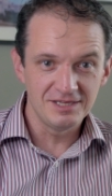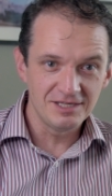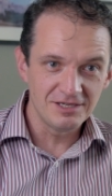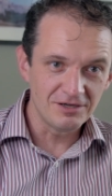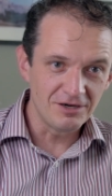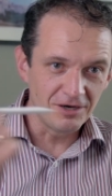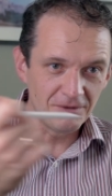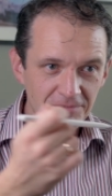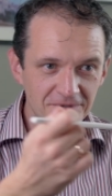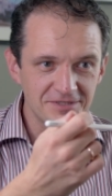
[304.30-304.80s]

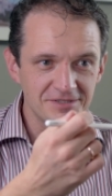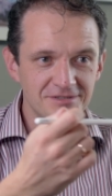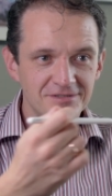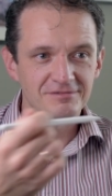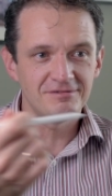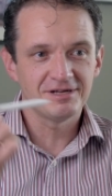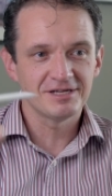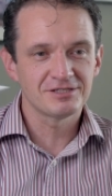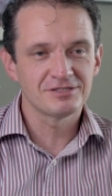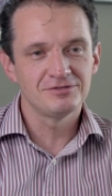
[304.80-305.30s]
the opposite
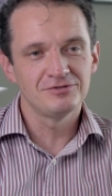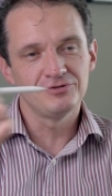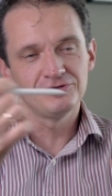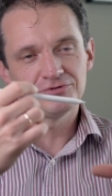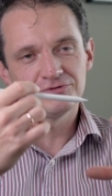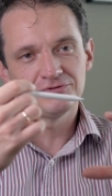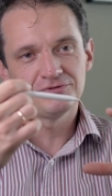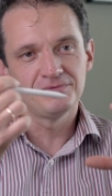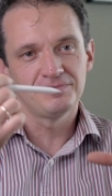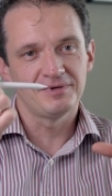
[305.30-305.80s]
direction
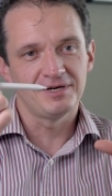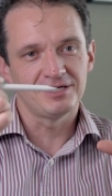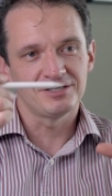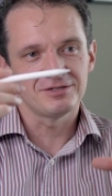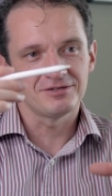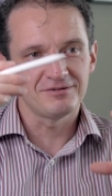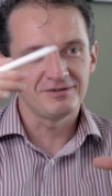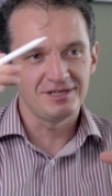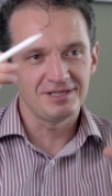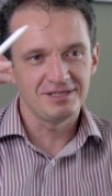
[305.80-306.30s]
due to the
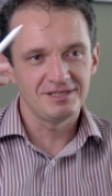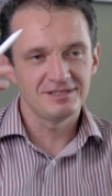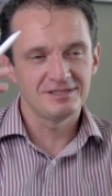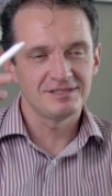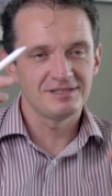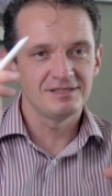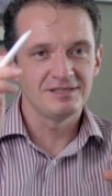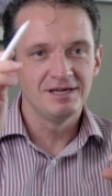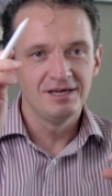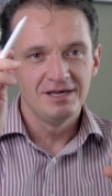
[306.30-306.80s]
pressure
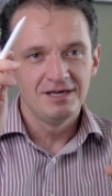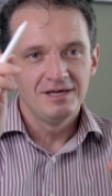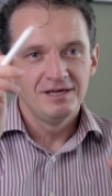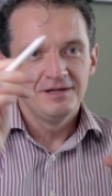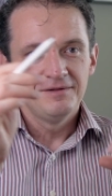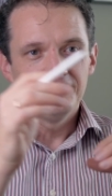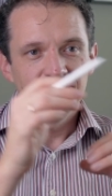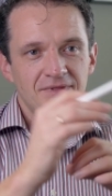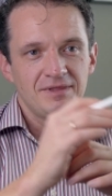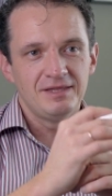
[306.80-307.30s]
gradient. And
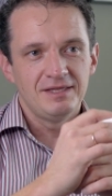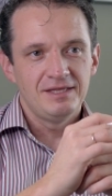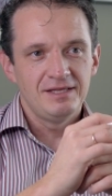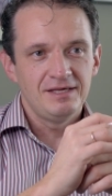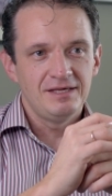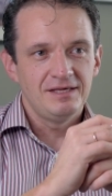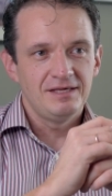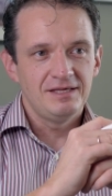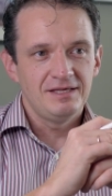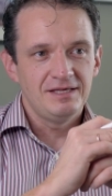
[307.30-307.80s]

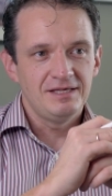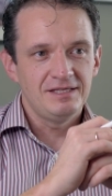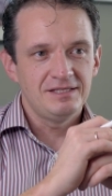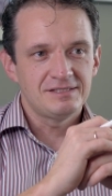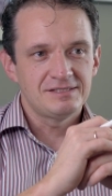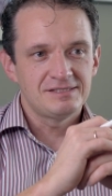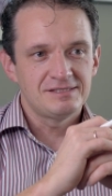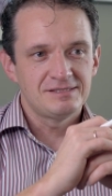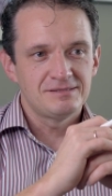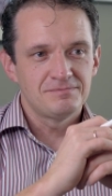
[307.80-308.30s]
the,
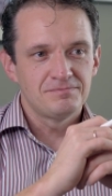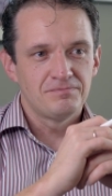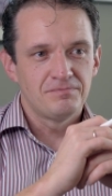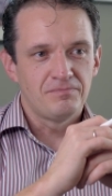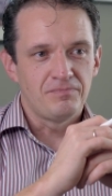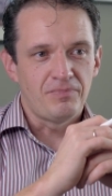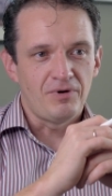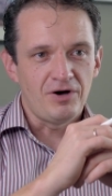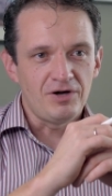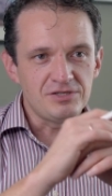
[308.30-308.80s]
it's
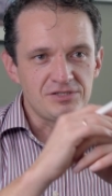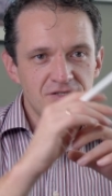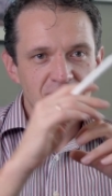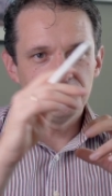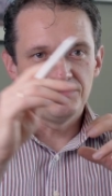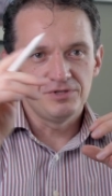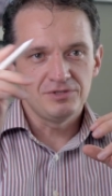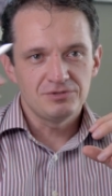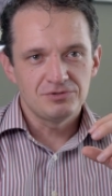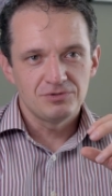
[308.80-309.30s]

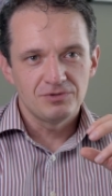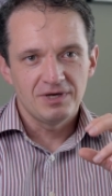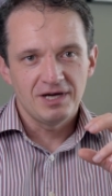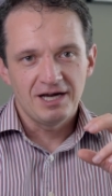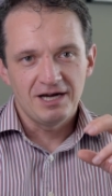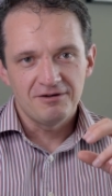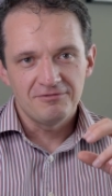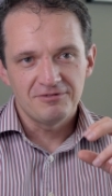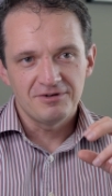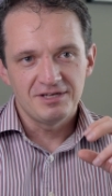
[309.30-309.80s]
possible to
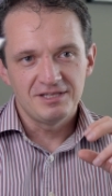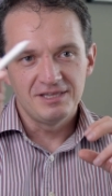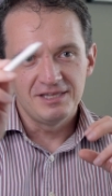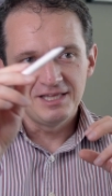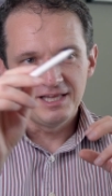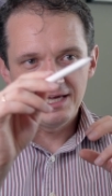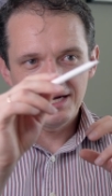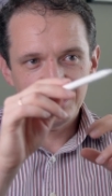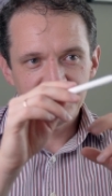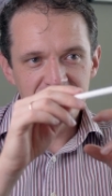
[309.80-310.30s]
have a
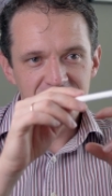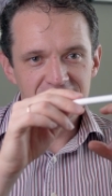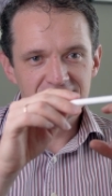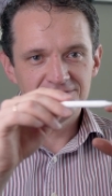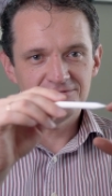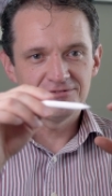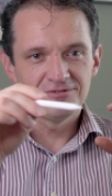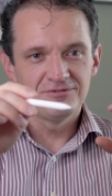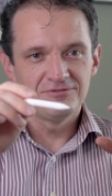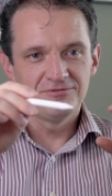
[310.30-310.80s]

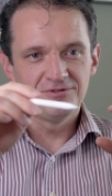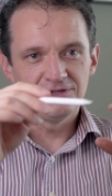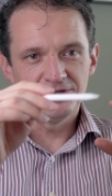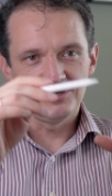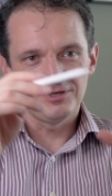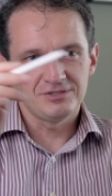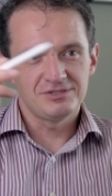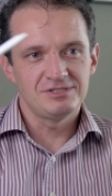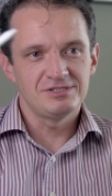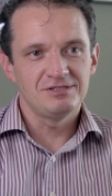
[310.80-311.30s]
negative
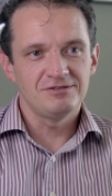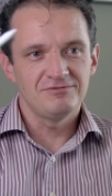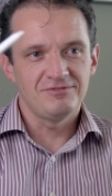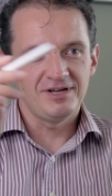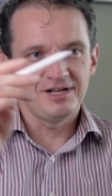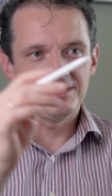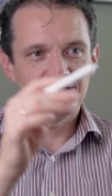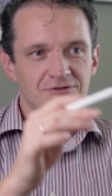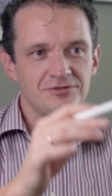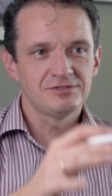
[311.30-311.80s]
velocity
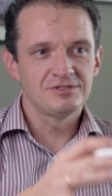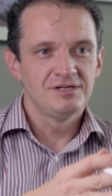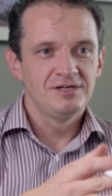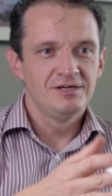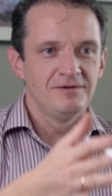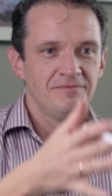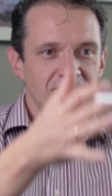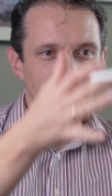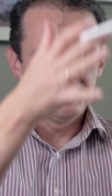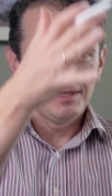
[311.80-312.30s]
values
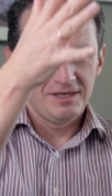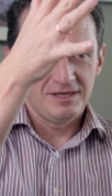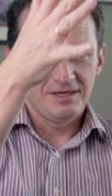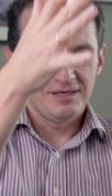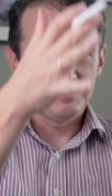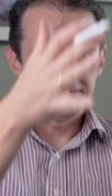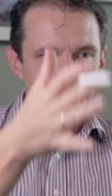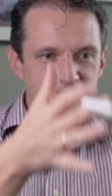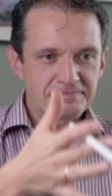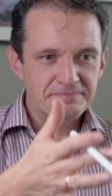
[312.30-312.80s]

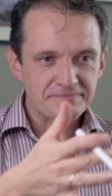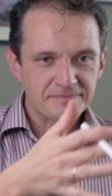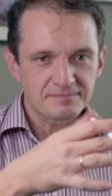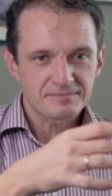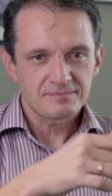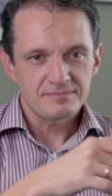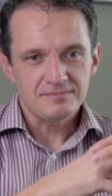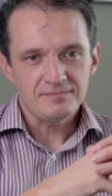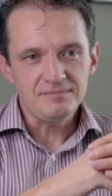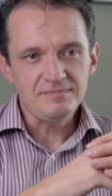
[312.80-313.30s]
um,
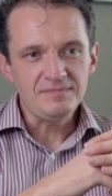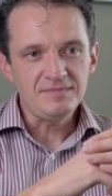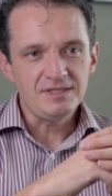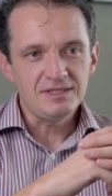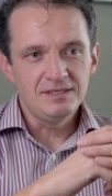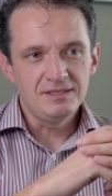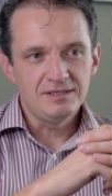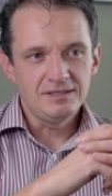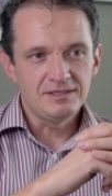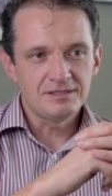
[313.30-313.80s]

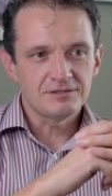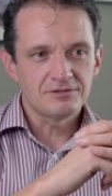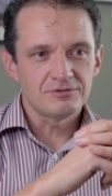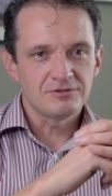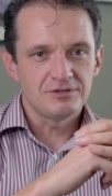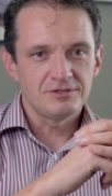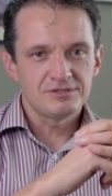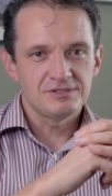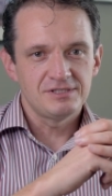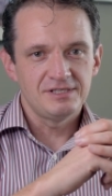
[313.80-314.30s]

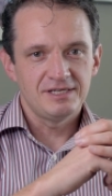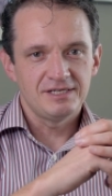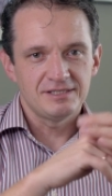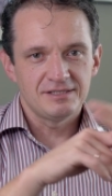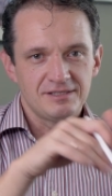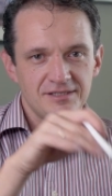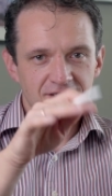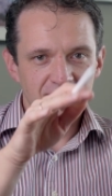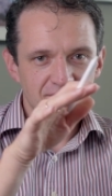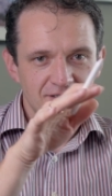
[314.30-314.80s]
across that